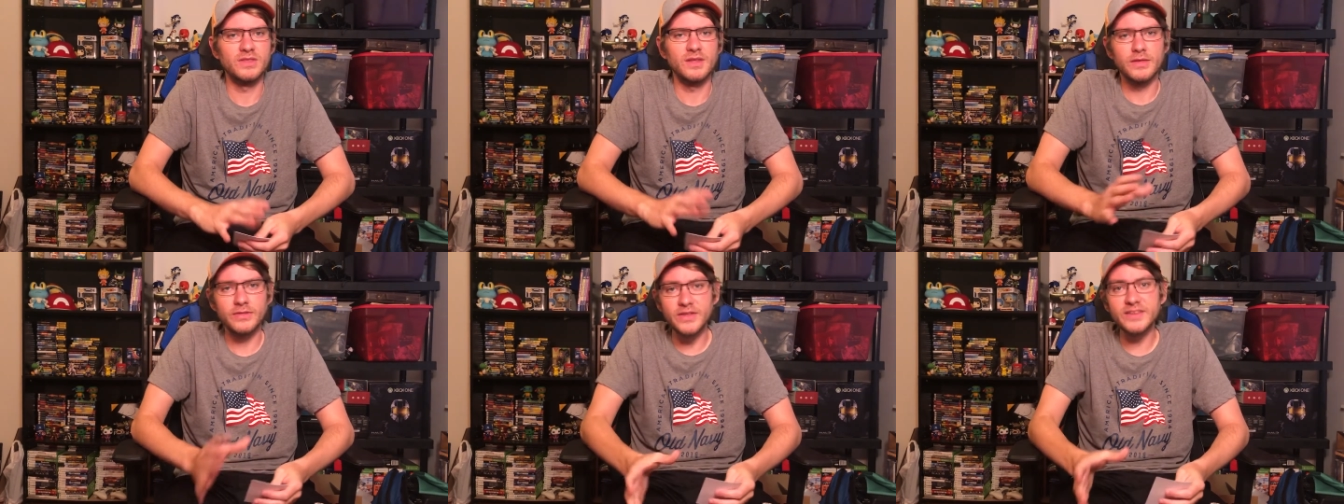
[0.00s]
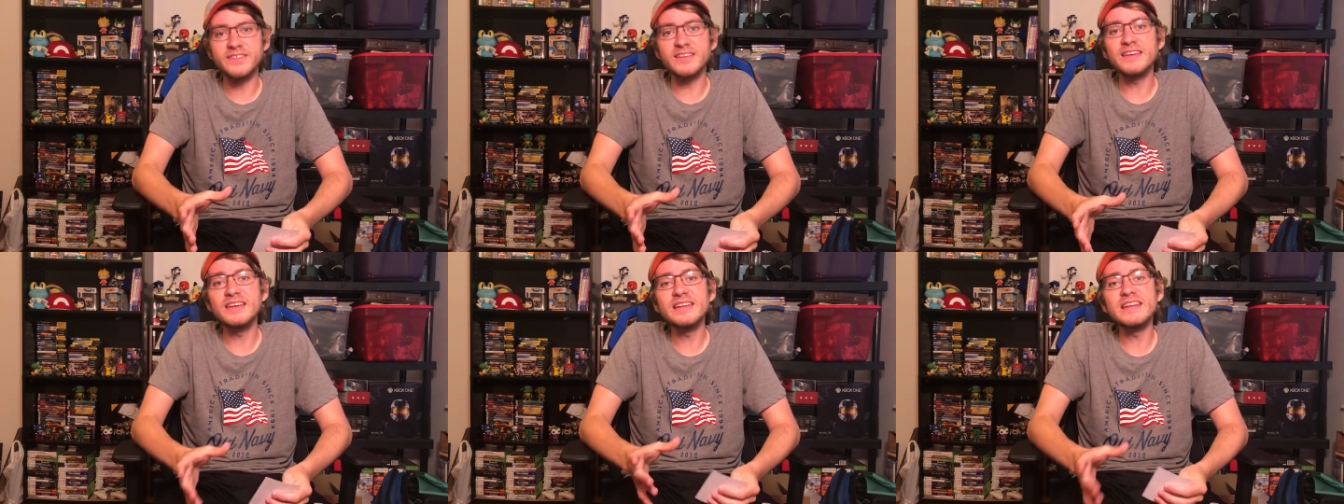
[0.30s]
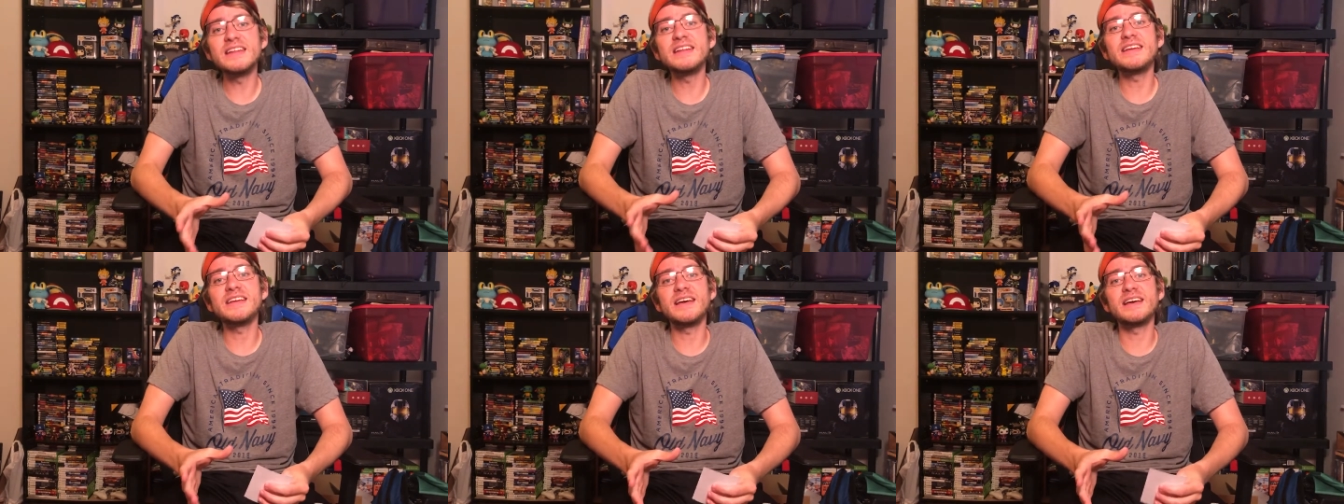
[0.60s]
The ten
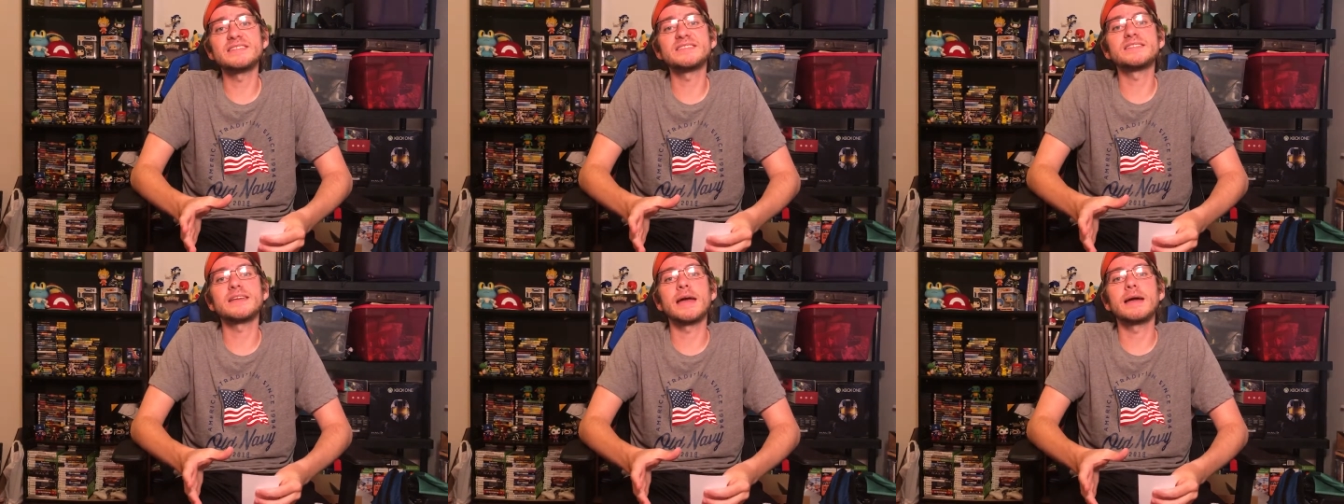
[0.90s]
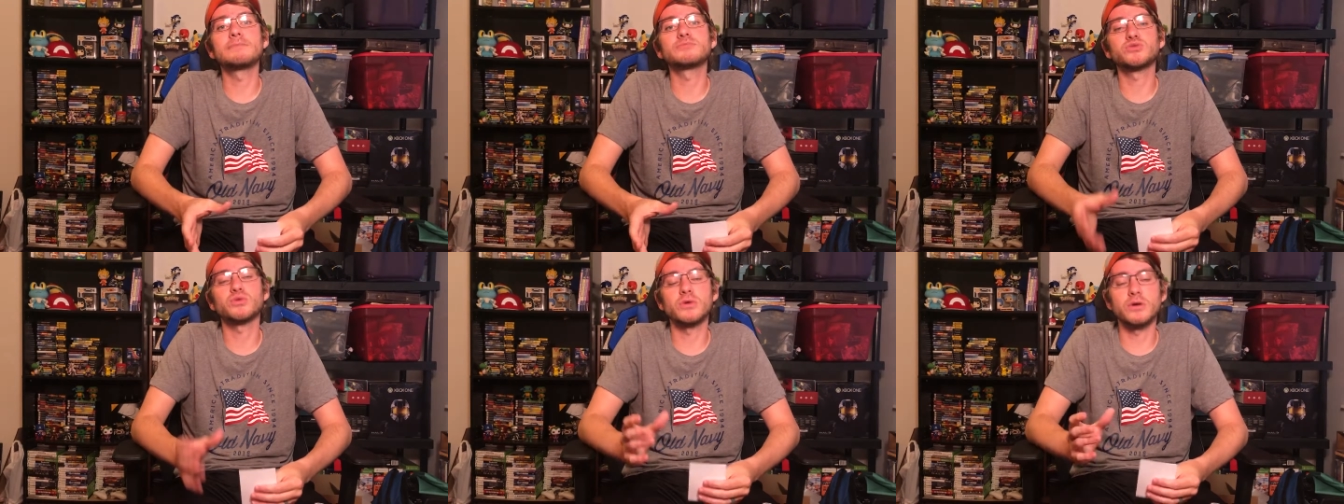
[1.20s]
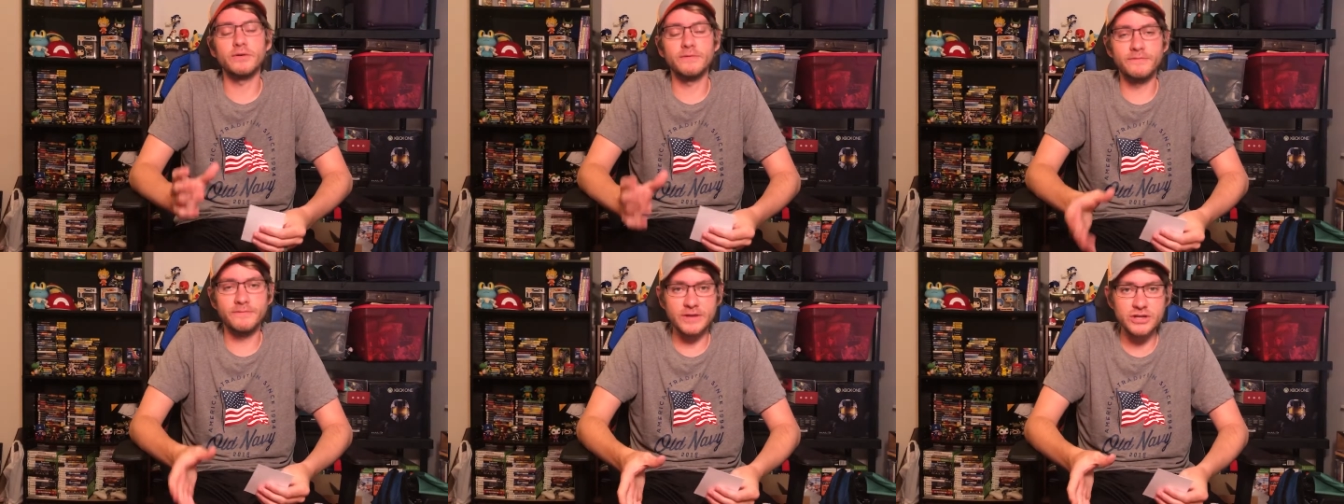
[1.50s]
N E S games were
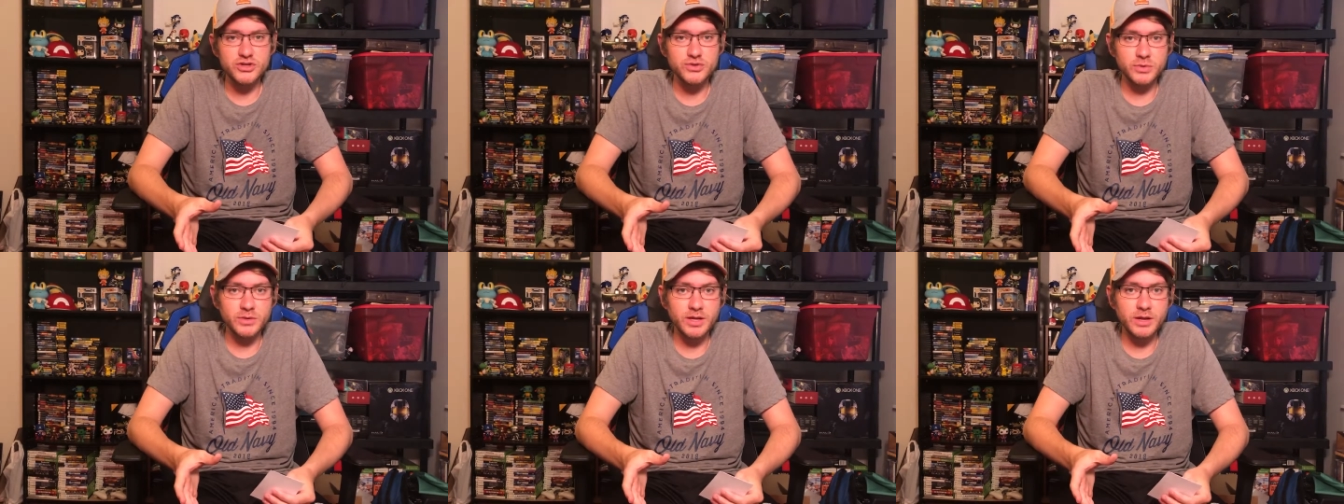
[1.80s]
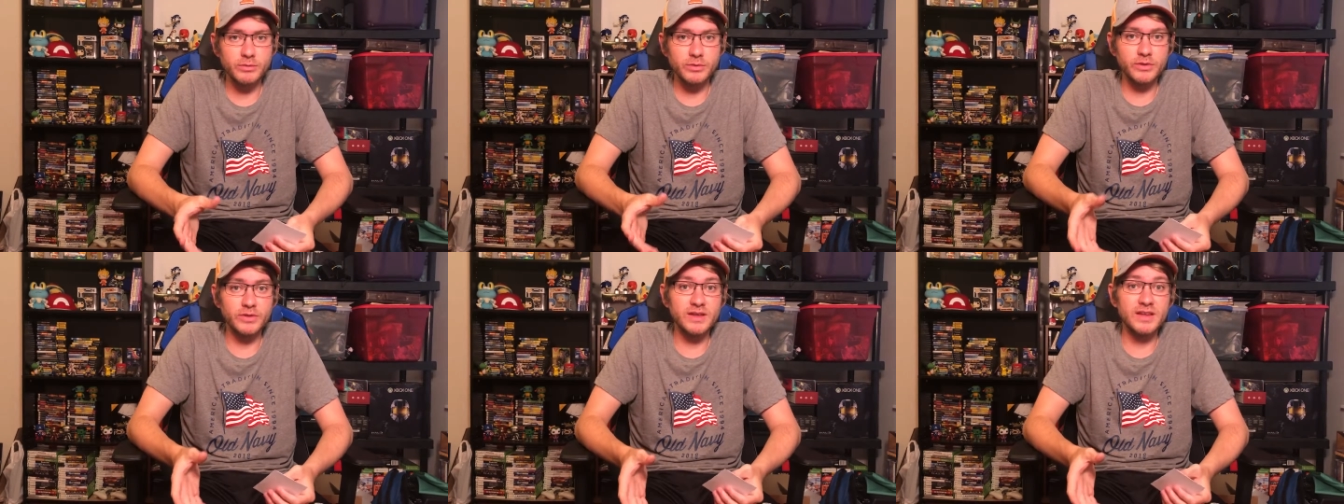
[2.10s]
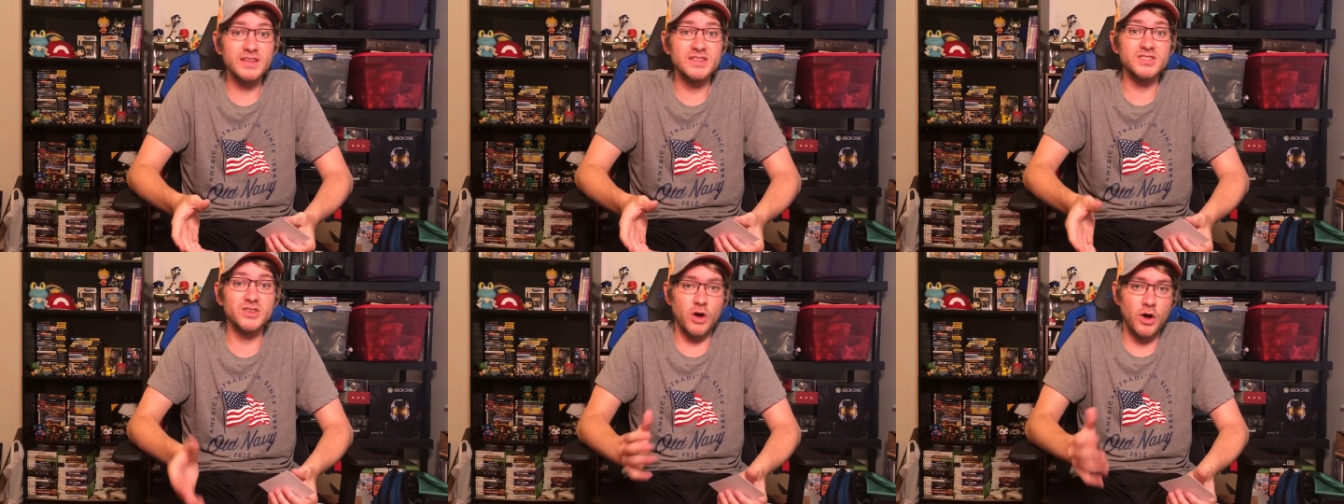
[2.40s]
eventually
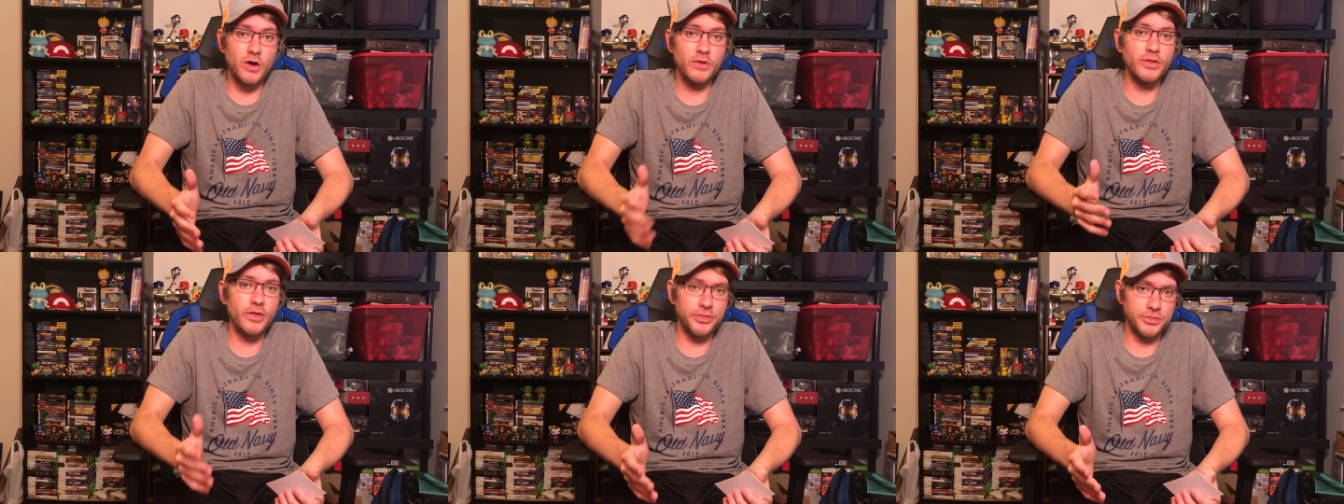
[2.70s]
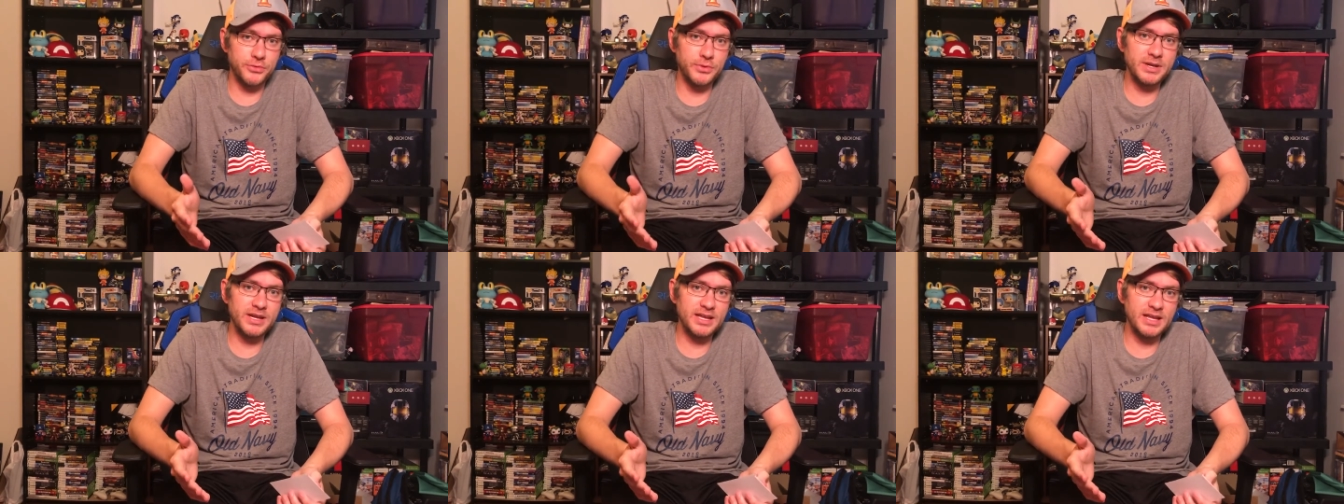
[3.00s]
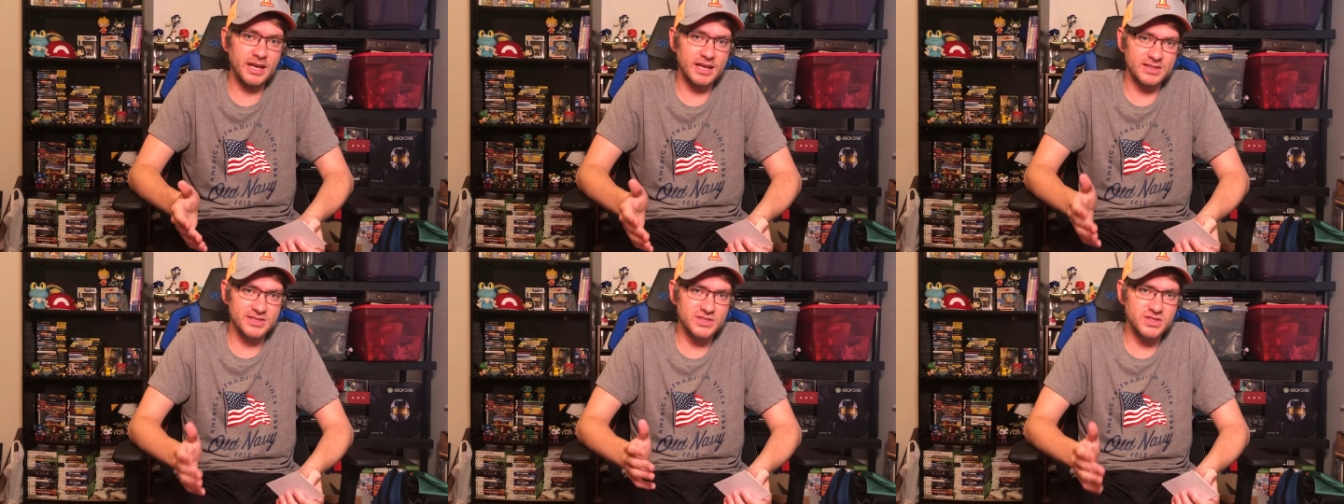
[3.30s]
released on the three D
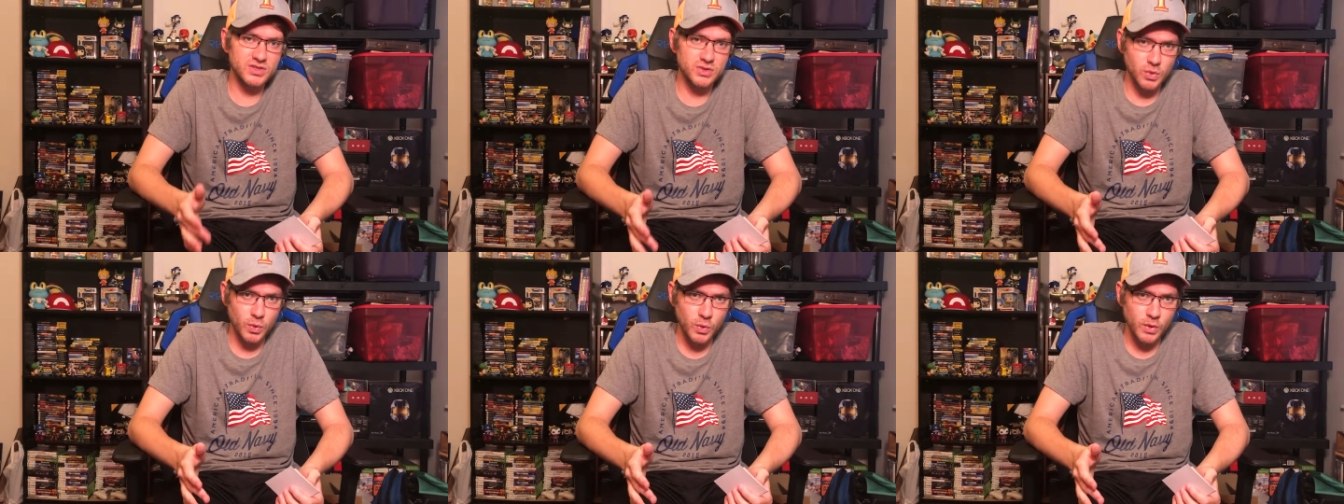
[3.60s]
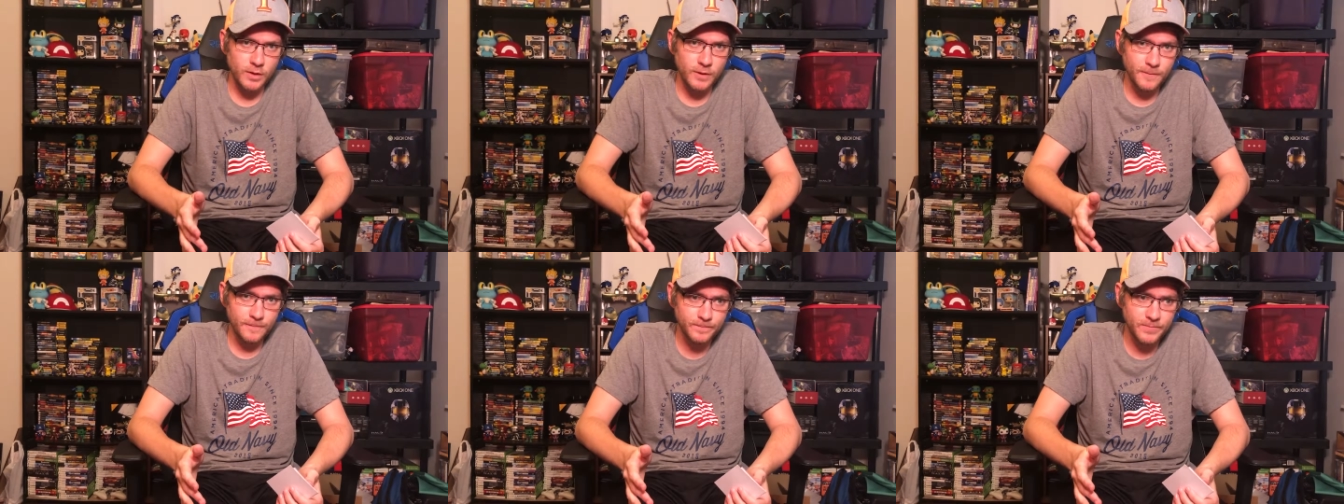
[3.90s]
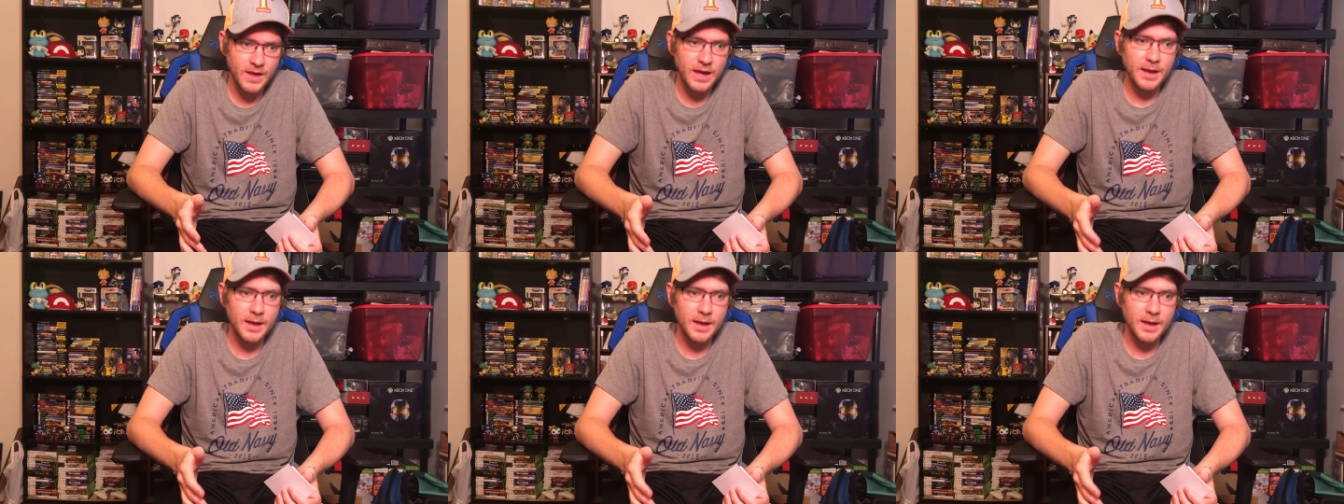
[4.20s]
S store,